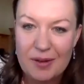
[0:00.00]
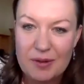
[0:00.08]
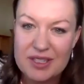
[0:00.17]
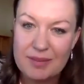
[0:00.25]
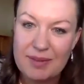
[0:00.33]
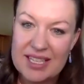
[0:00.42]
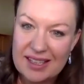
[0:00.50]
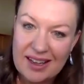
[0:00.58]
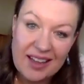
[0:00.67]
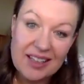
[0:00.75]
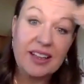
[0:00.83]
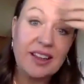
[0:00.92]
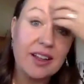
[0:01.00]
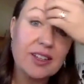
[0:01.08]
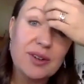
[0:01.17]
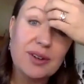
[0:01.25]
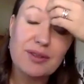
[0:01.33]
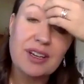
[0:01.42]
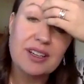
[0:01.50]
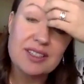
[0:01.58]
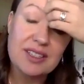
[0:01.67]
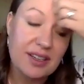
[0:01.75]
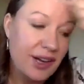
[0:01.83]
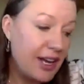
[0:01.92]
It was amazing. I took it like two or three years
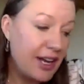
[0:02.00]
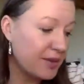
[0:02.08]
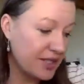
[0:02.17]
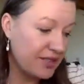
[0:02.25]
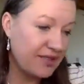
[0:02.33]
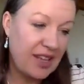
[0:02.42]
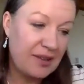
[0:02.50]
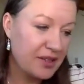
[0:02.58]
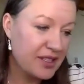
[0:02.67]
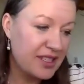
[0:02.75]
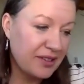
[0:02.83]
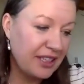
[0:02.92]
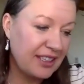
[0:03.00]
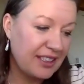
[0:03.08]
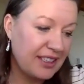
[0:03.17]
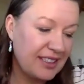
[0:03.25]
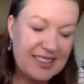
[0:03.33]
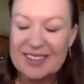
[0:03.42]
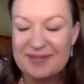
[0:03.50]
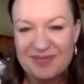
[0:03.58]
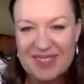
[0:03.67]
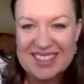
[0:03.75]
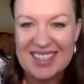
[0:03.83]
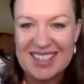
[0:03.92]
ago, and it was it was so good. So
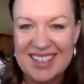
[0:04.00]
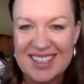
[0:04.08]
that's awesome.